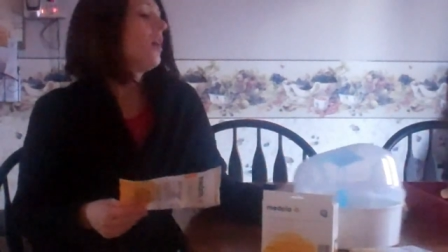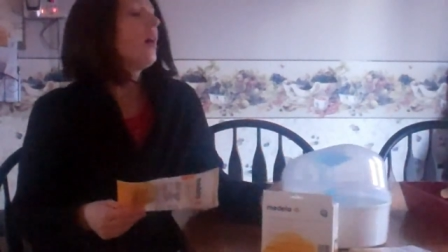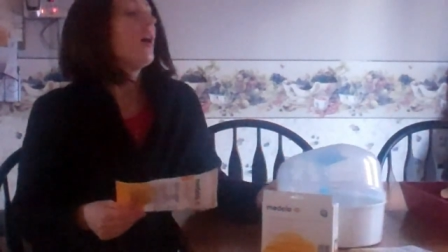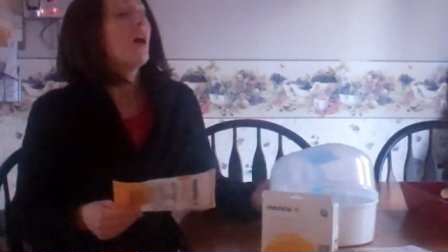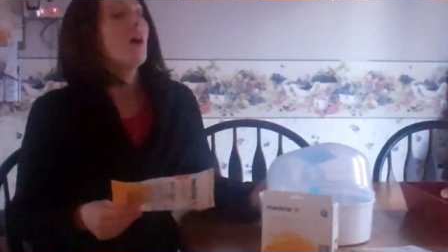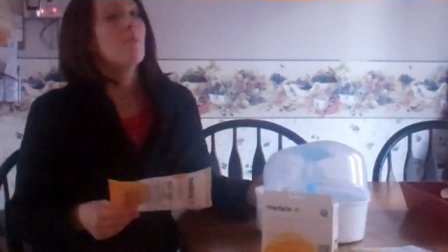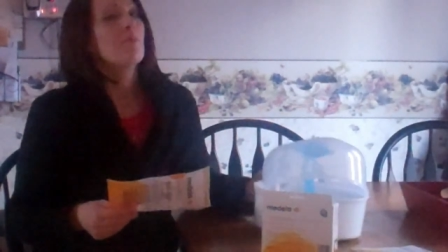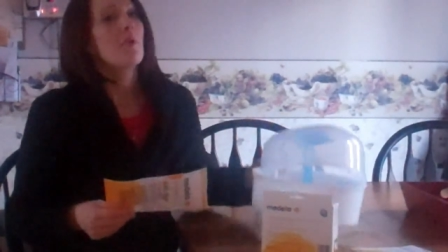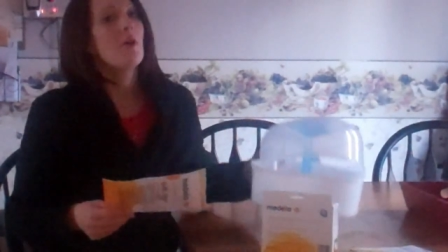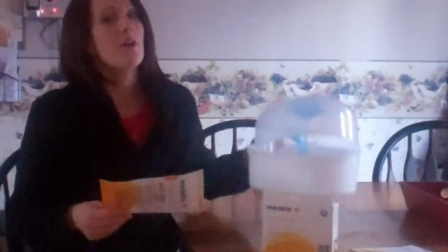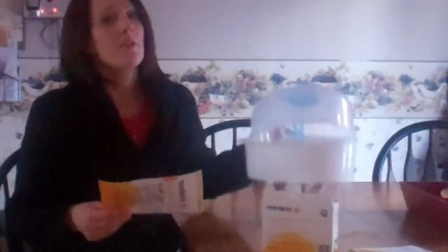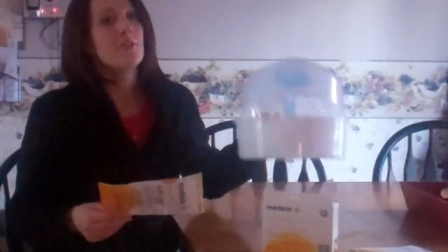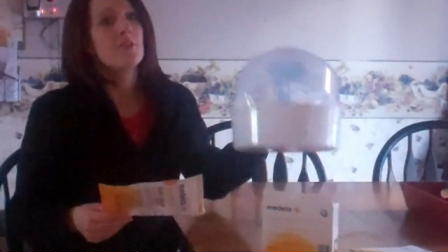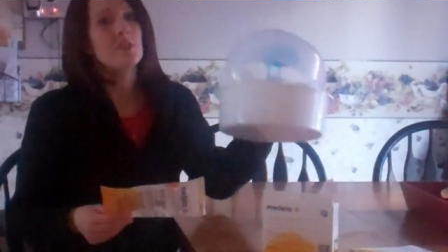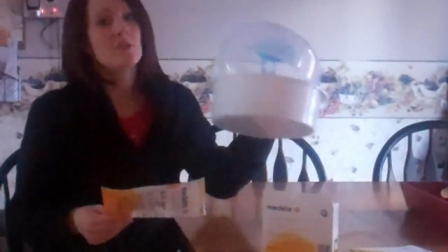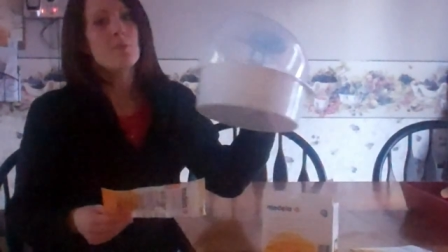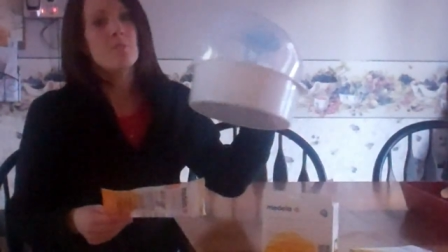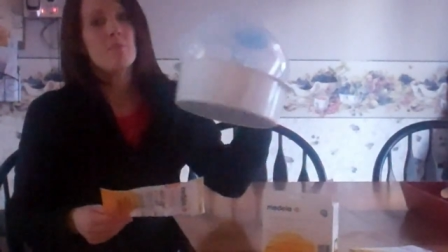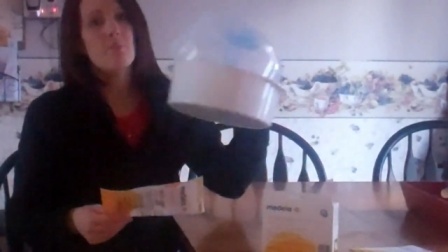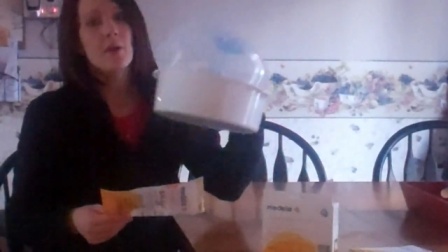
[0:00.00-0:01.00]
I brought
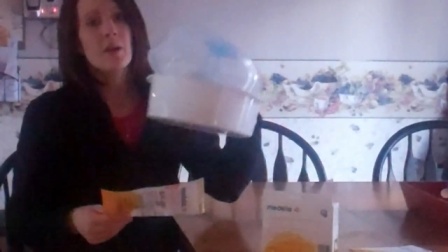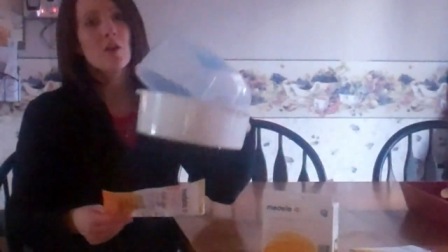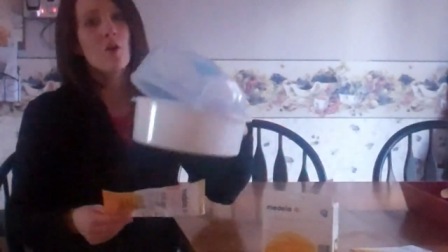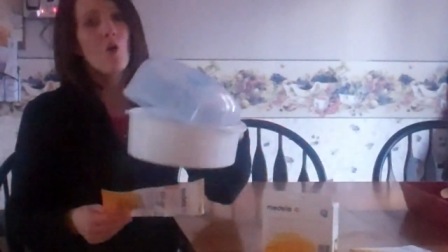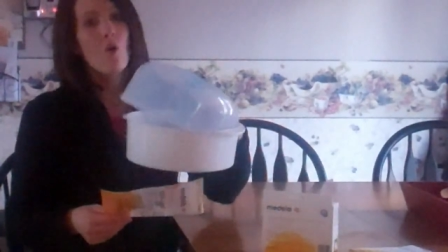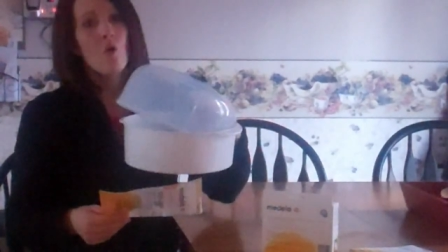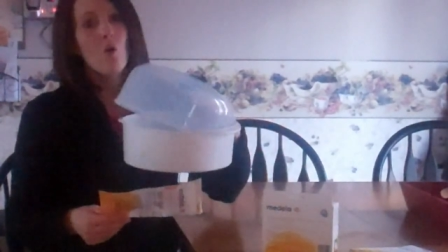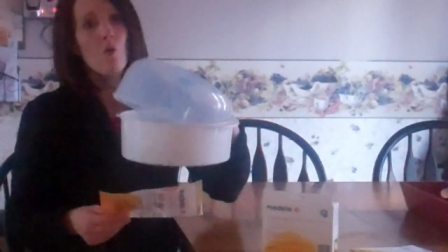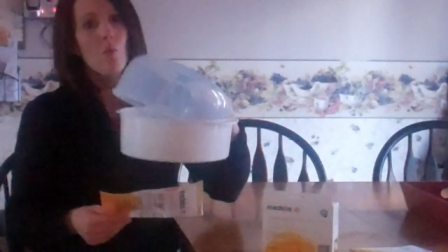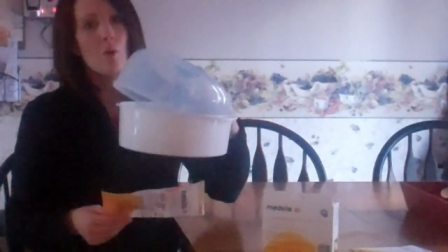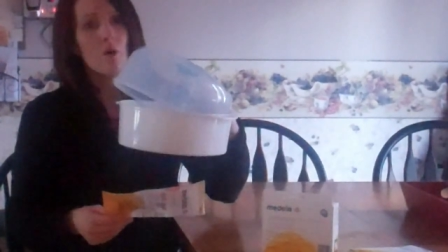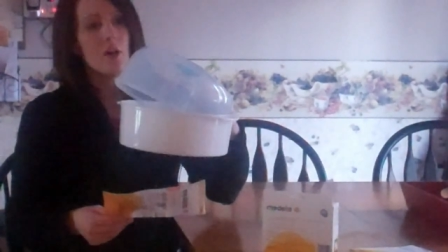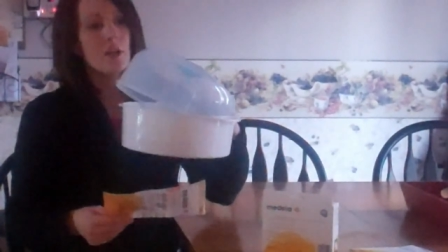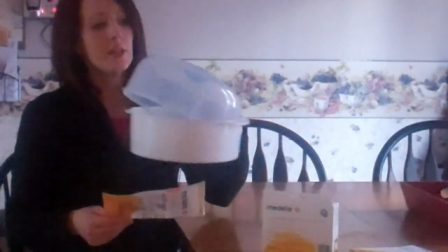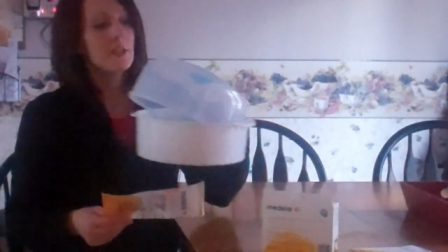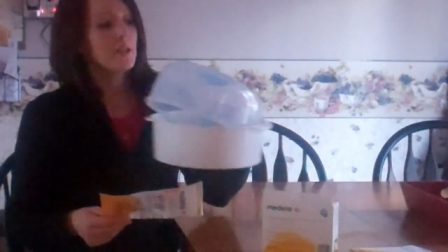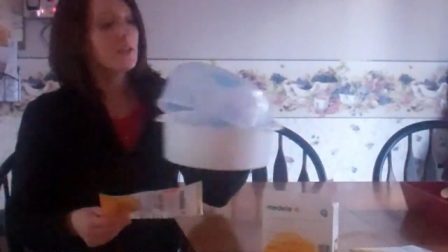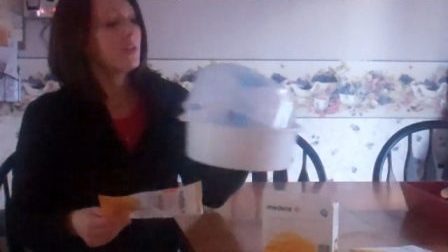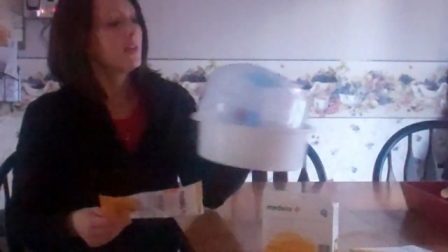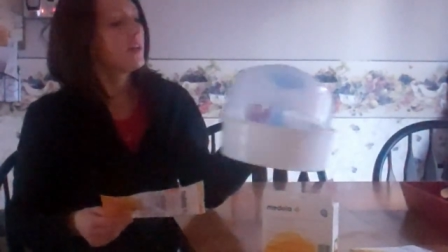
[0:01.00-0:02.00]
this big old
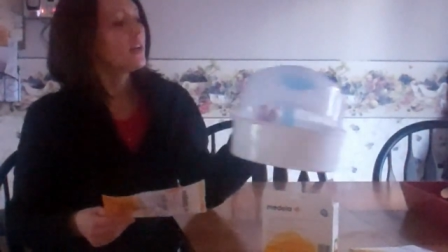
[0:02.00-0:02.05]
one,